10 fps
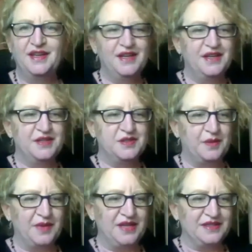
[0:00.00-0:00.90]
so I
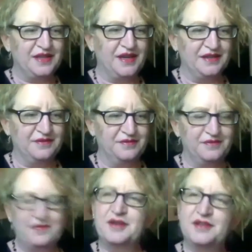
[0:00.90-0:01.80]
went inside and
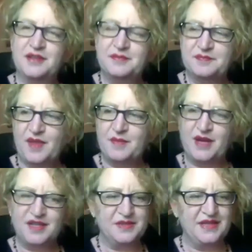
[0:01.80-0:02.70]
found my
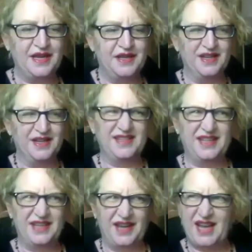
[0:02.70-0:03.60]
husband Dale, and I
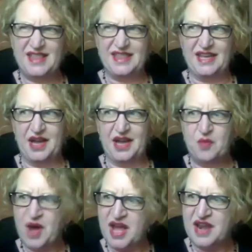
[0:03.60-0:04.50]
said, I think I
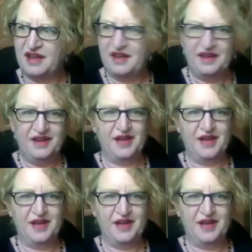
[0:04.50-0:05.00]
won. And